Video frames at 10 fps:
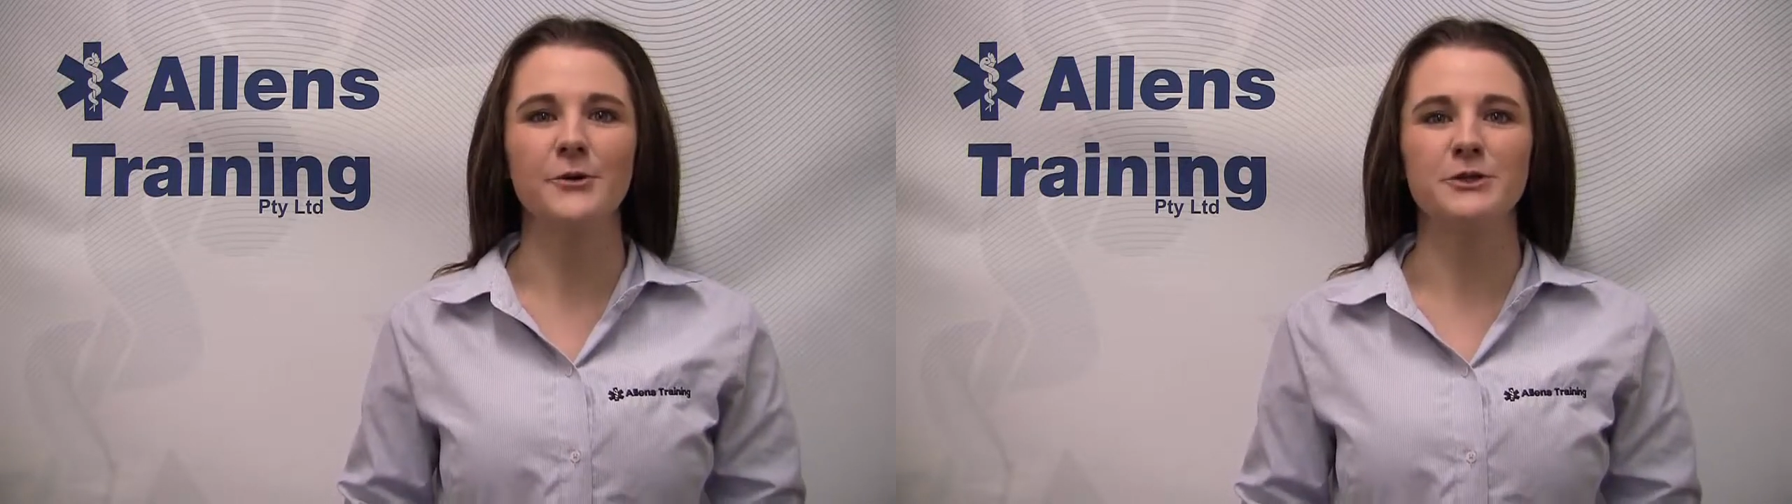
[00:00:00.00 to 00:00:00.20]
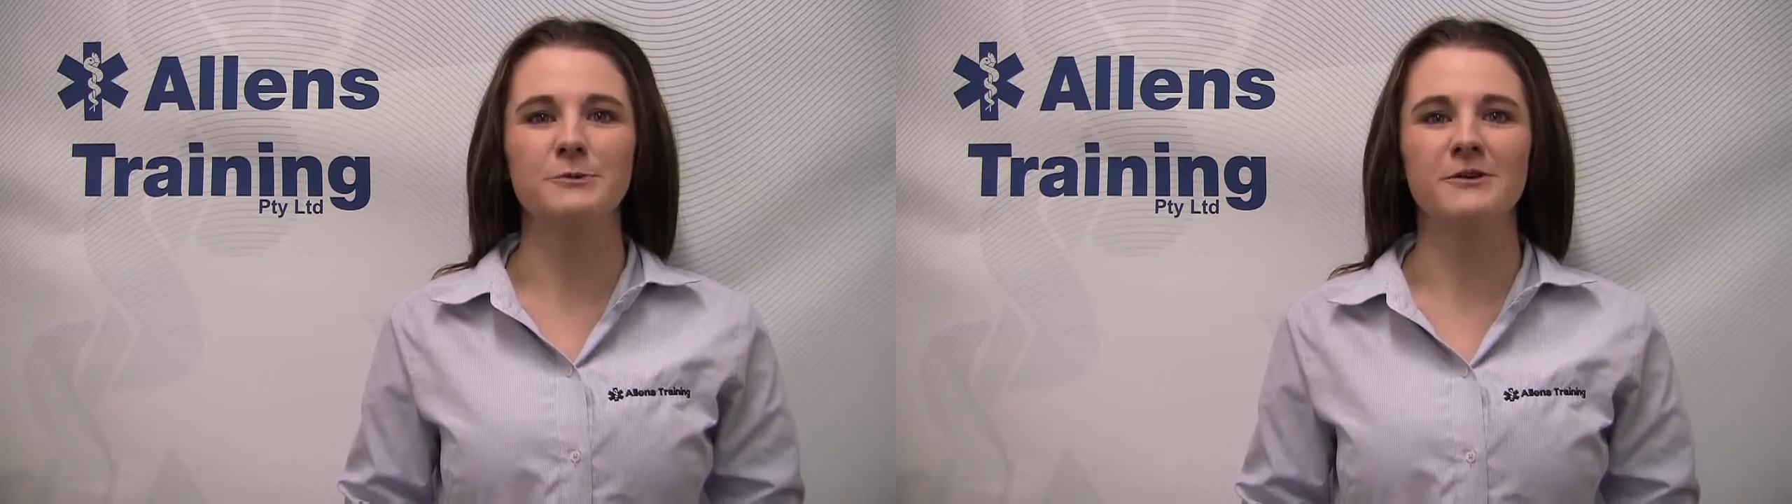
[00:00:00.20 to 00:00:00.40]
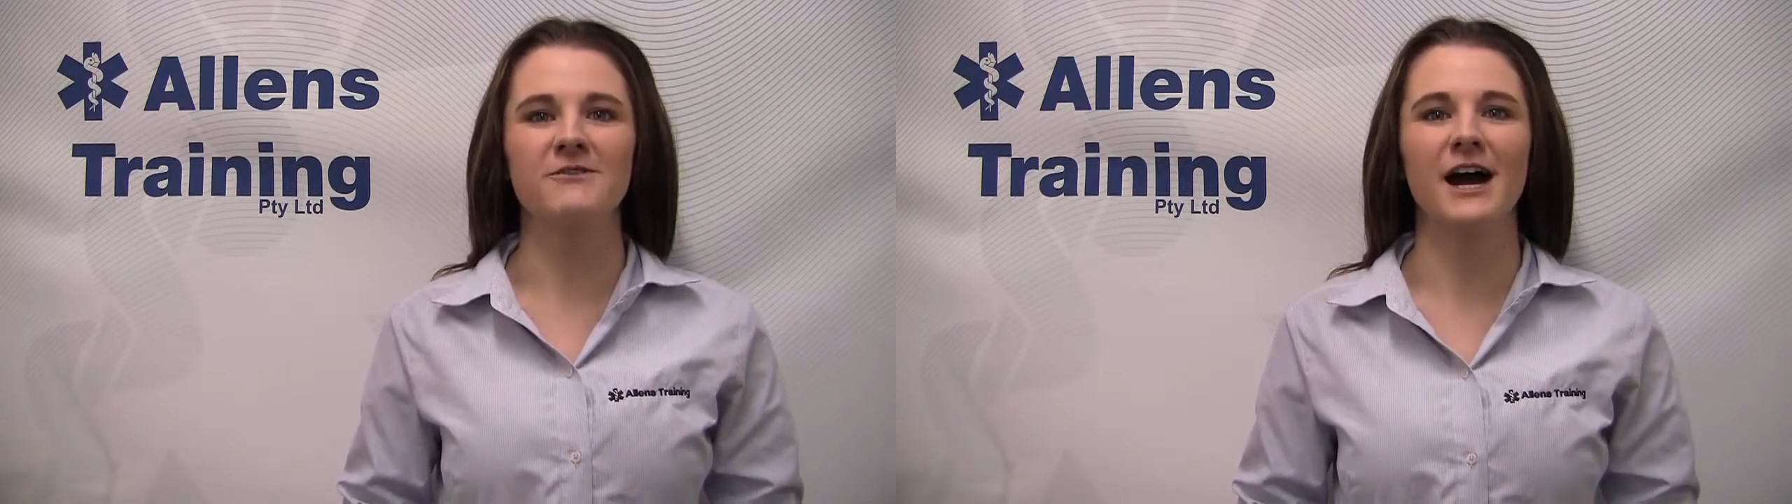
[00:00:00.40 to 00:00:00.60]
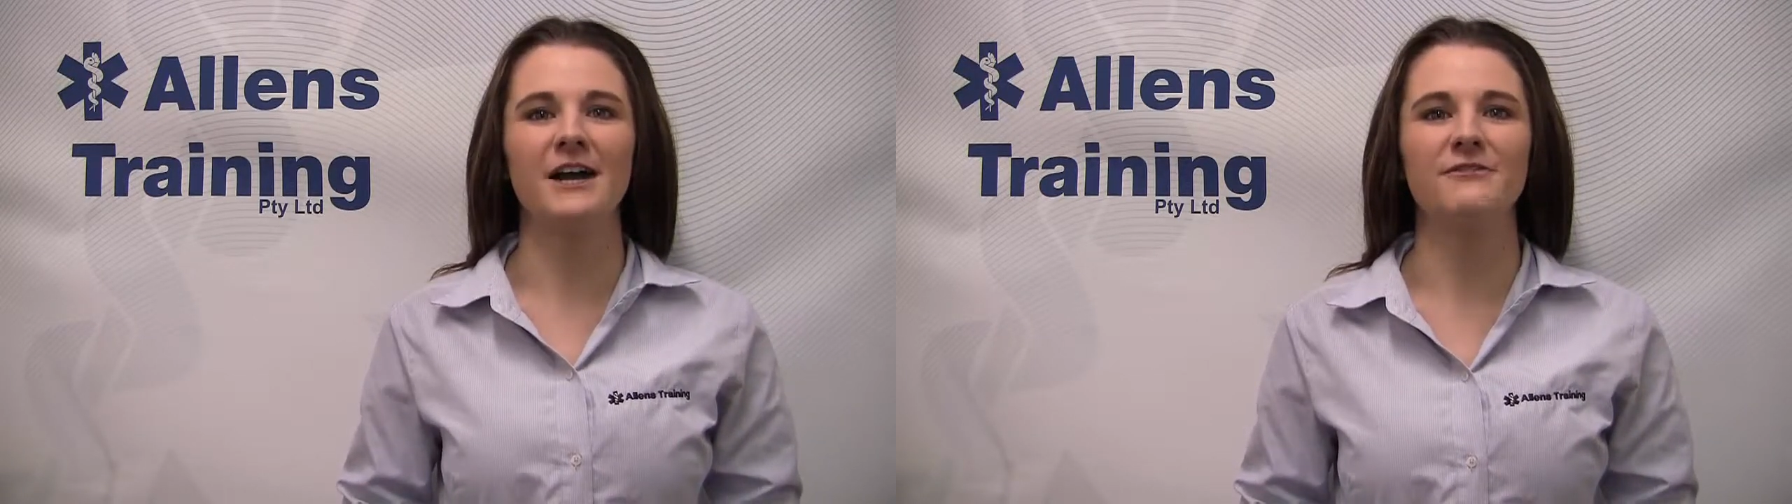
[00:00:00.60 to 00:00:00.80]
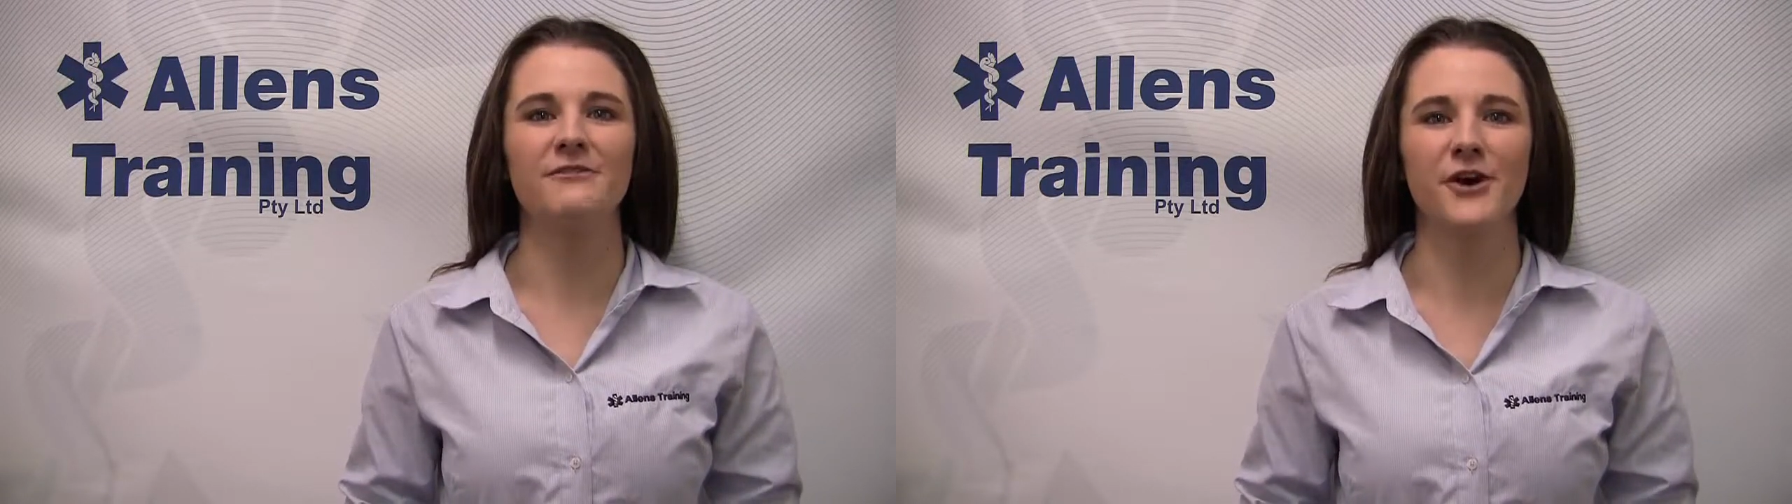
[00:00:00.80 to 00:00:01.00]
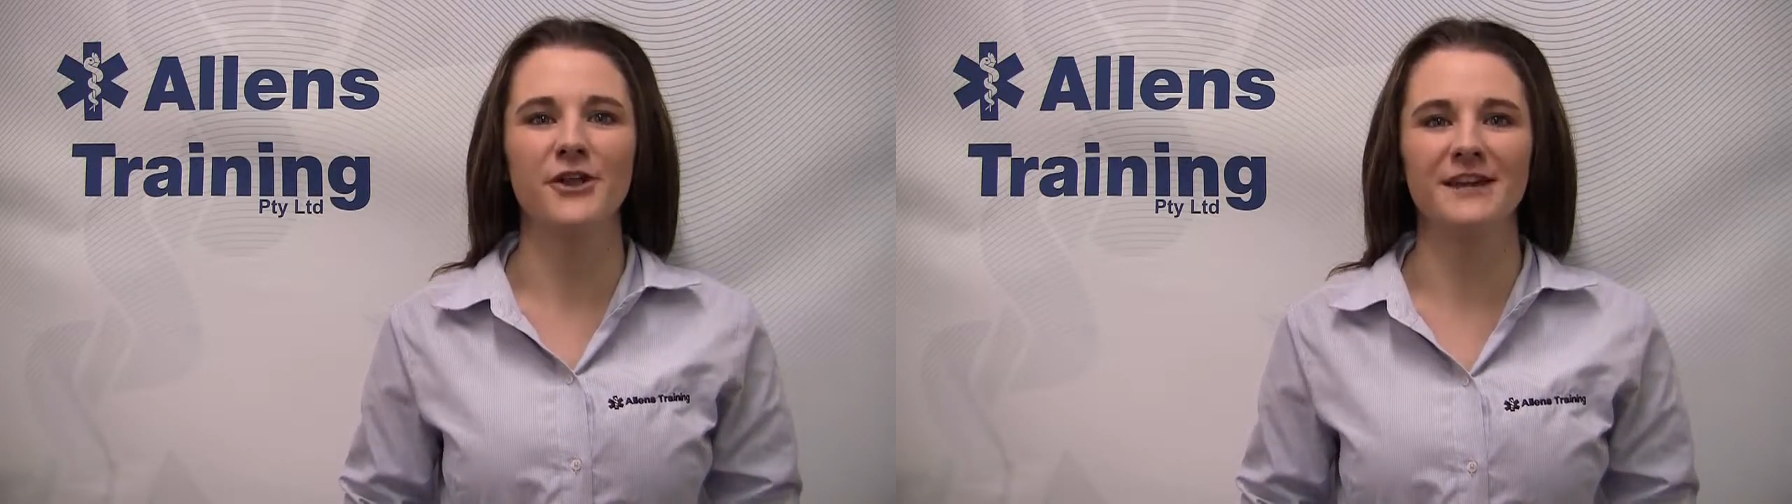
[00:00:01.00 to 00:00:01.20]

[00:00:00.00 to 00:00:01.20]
which will provide further